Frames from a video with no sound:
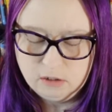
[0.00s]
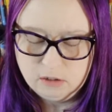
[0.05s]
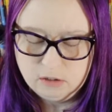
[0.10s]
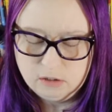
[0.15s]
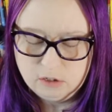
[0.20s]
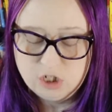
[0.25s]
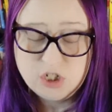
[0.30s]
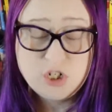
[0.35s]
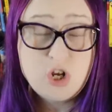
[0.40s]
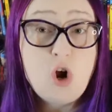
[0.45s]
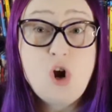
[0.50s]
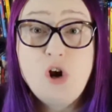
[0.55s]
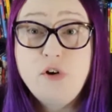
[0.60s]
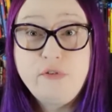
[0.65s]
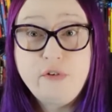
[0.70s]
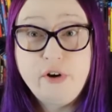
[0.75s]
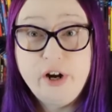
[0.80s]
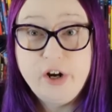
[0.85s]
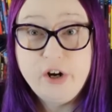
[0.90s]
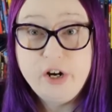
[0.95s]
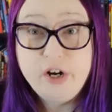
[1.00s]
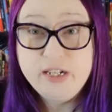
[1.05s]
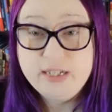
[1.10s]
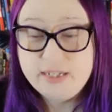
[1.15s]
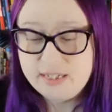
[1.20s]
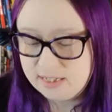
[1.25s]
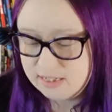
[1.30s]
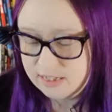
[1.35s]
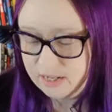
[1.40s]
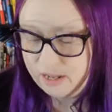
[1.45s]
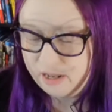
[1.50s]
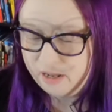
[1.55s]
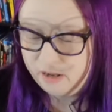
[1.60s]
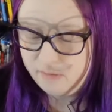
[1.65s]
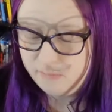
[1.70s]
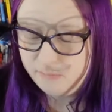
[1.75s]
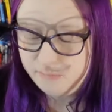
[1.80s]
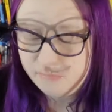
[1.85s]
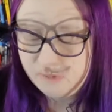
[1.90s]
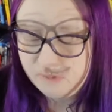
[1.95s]
Just car fragrance.
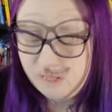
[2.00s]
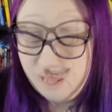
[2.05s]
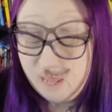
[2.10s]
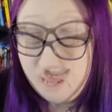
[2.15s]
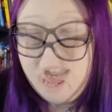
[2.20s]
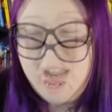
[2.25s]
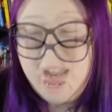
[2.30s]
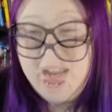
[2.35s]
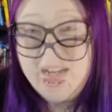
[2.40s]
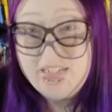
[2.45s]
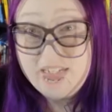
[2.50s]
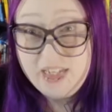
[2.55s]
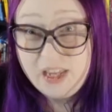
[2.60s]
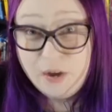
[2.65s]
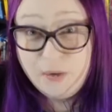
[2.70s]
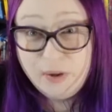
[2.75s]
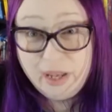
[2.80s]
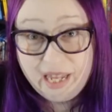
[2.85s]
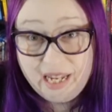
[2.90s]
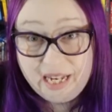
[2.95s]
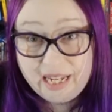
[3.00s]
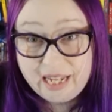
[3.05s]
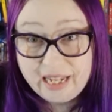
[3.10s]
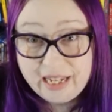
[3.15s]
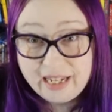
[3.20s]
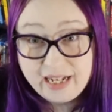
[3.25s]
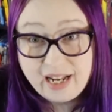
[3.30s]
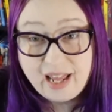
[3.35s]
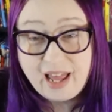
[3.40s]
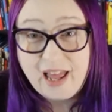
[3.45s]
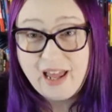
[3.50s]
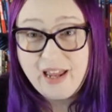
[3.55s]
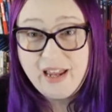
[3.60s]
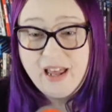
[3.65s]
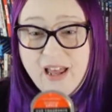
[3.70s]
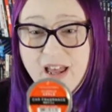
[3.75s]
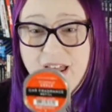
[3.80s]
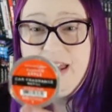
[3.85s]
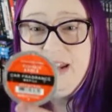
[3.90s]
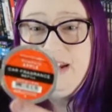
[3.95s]
Um, and to go in it, I
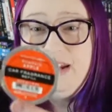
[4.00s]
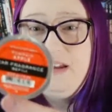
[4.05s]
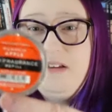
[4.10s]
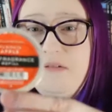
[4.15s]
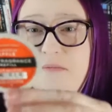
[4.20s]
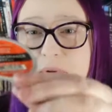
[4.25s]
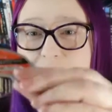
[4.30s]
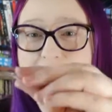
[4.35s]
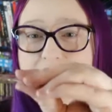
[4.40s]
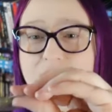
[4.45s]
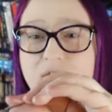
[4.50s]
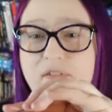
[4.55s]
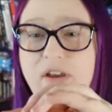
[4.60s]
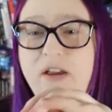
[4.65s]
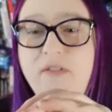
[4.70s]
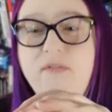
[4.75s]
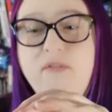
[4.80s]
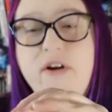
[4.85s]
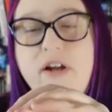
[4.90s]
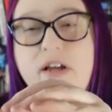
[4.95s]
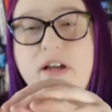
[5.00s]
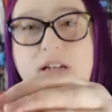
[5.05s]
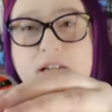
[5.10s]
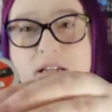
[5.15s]
got my favorite